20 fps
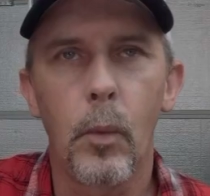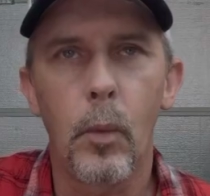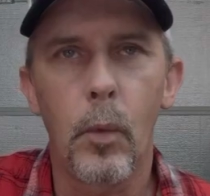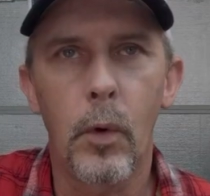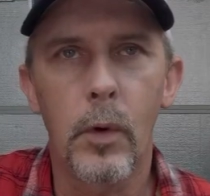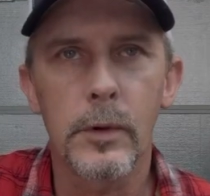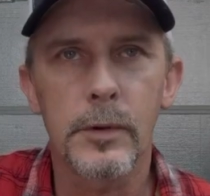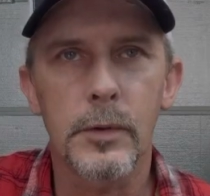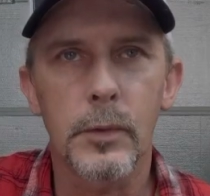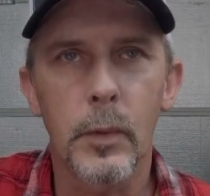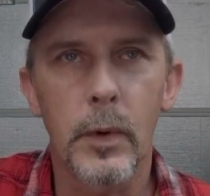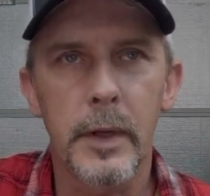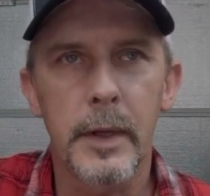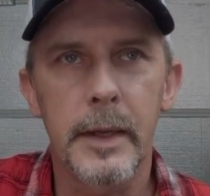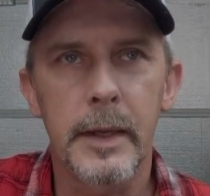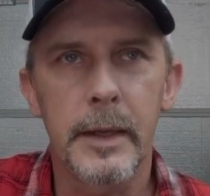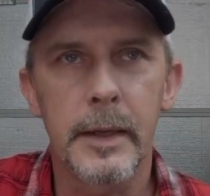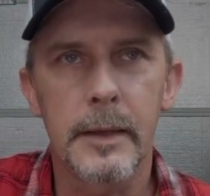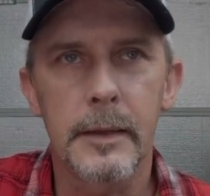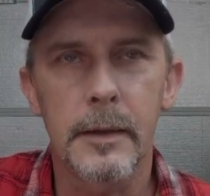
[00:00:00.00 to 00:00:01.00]
Once we
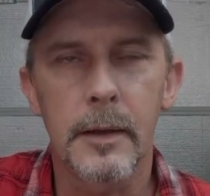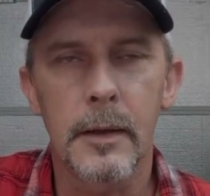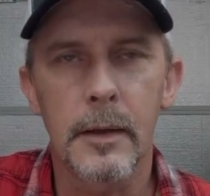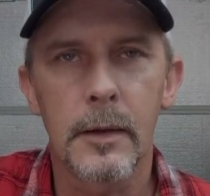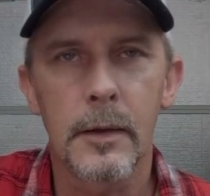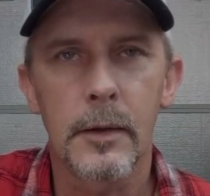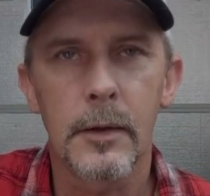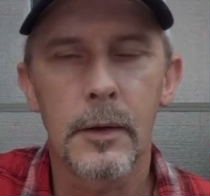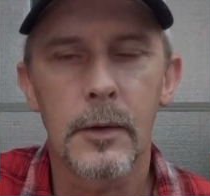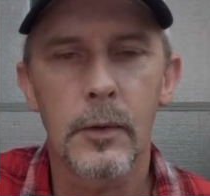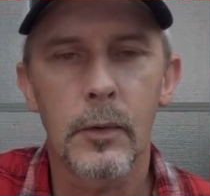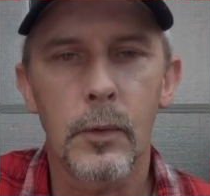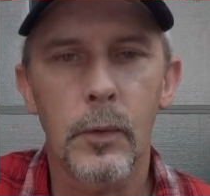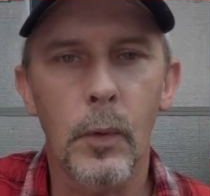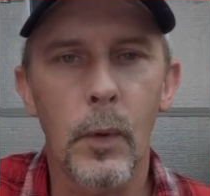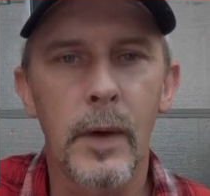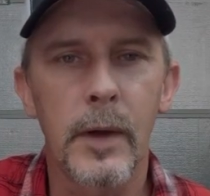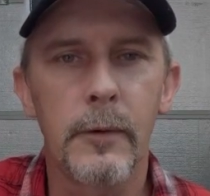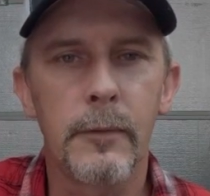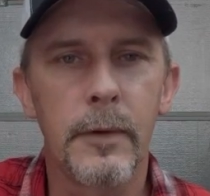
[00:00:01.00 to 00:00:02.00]
hit
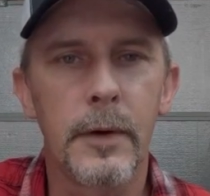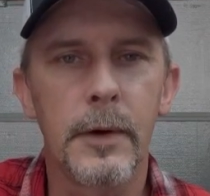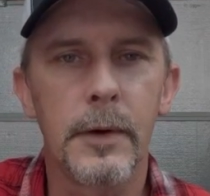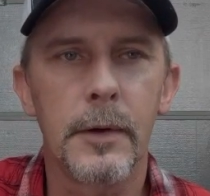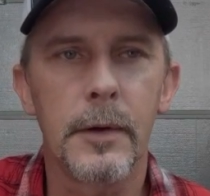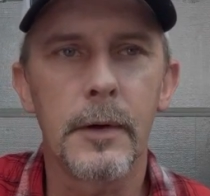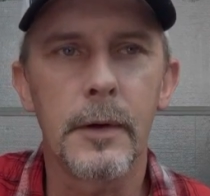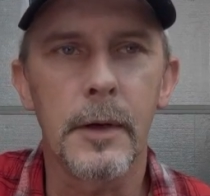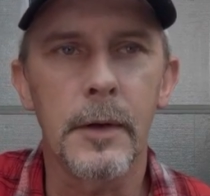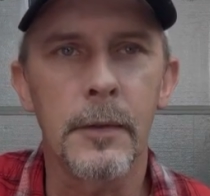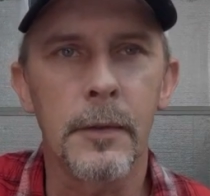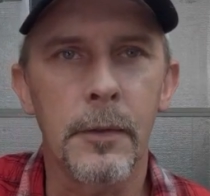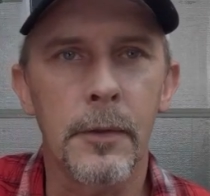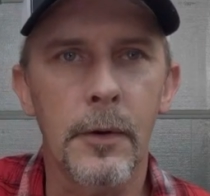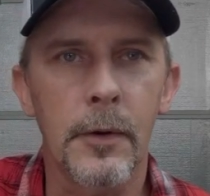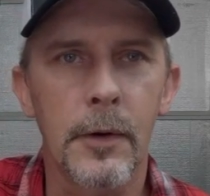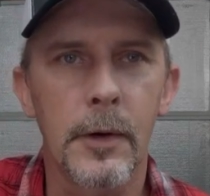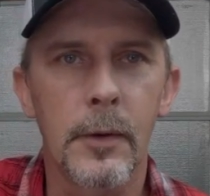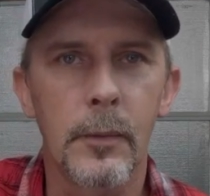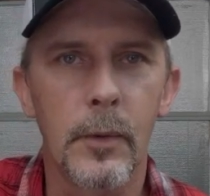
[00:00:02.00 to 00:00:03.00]

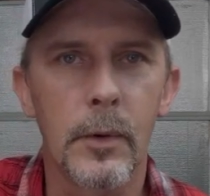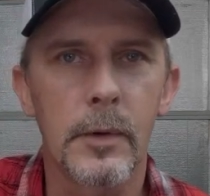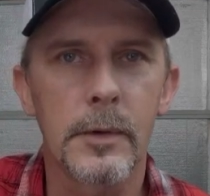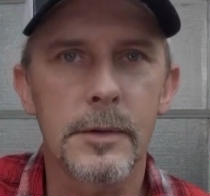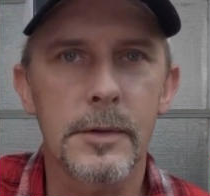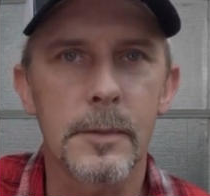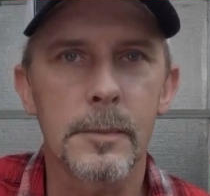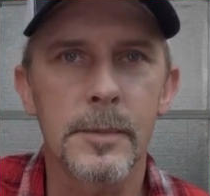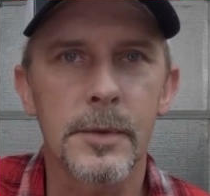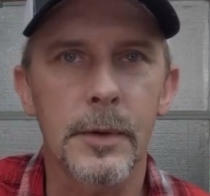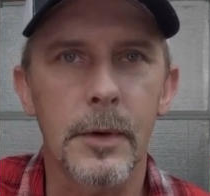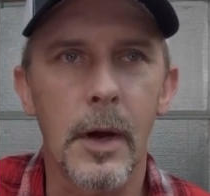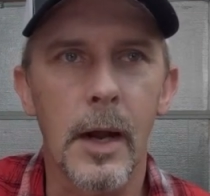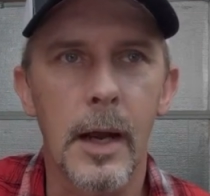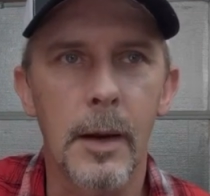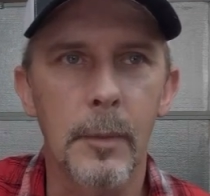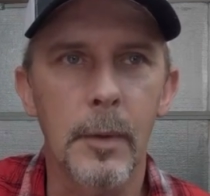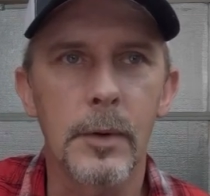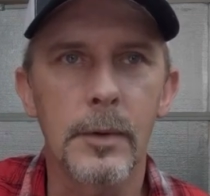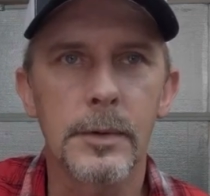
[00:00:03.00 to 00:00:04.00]
1,231
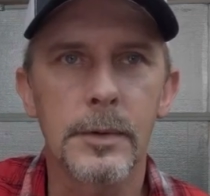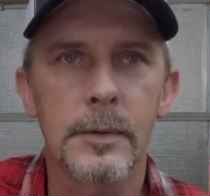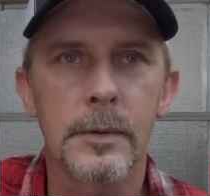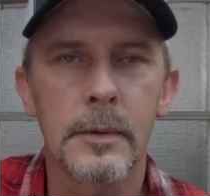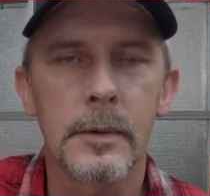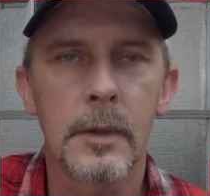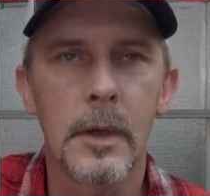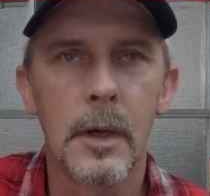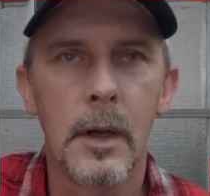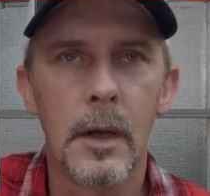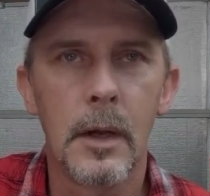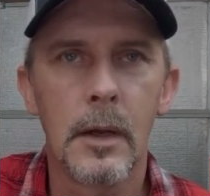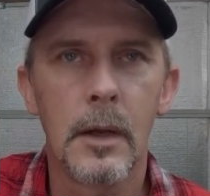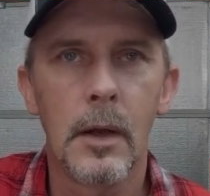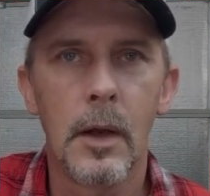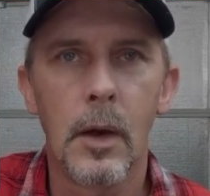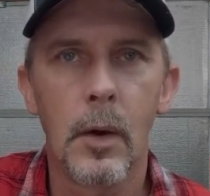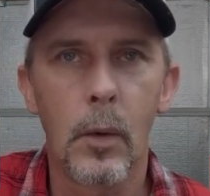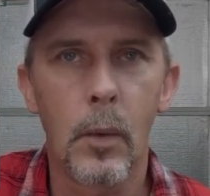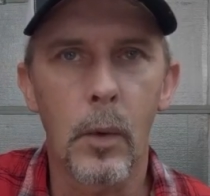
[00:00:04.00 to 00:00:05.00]
subscribers,
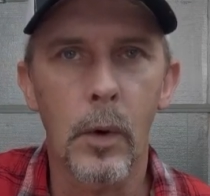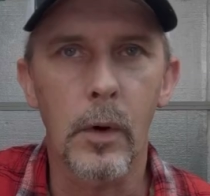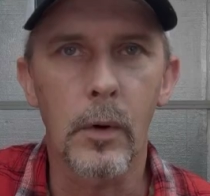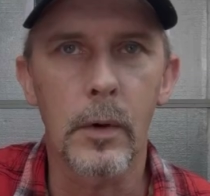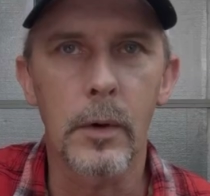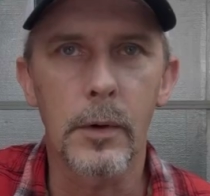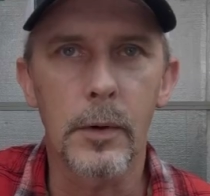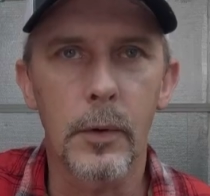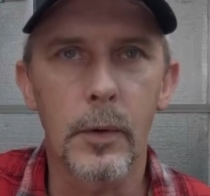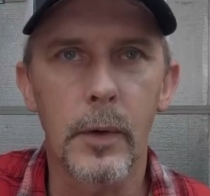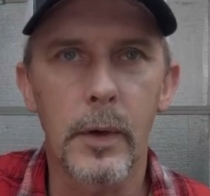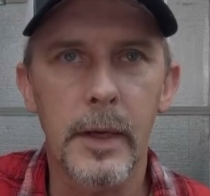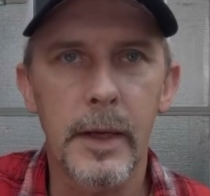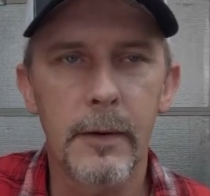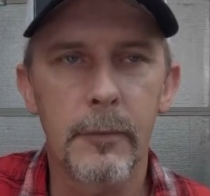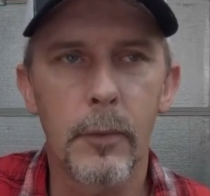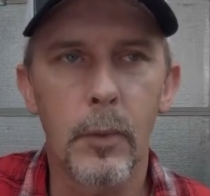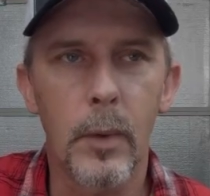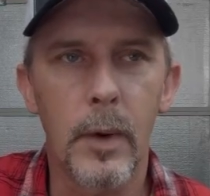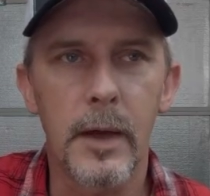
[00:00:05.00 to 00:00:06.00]
we're going to do a
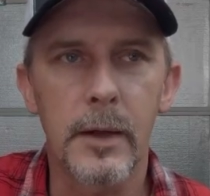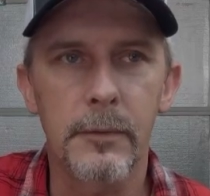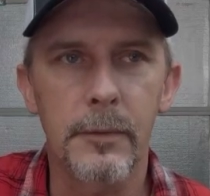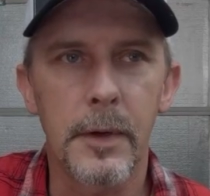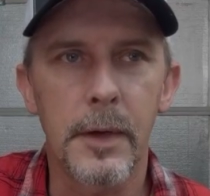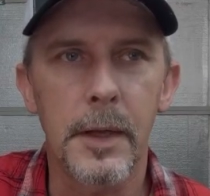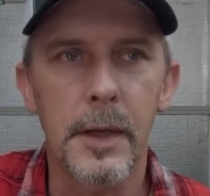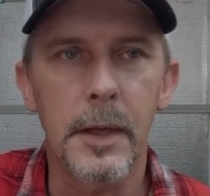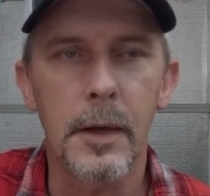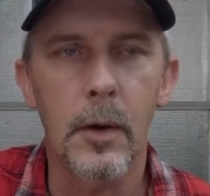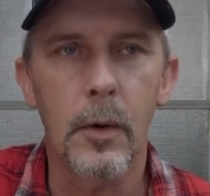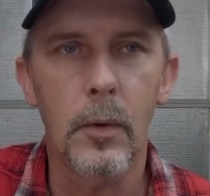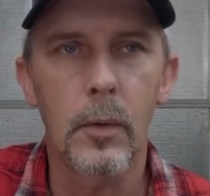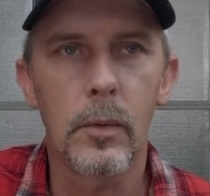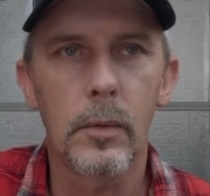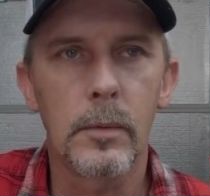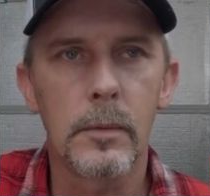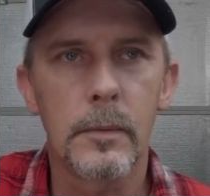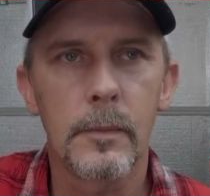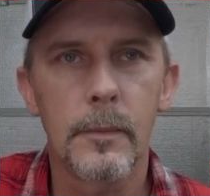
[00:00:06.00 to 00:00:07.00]
giveaway
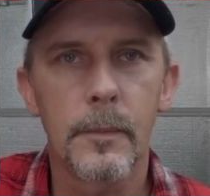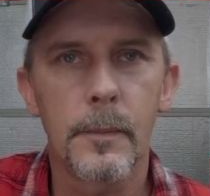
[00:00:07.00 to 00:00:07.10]
video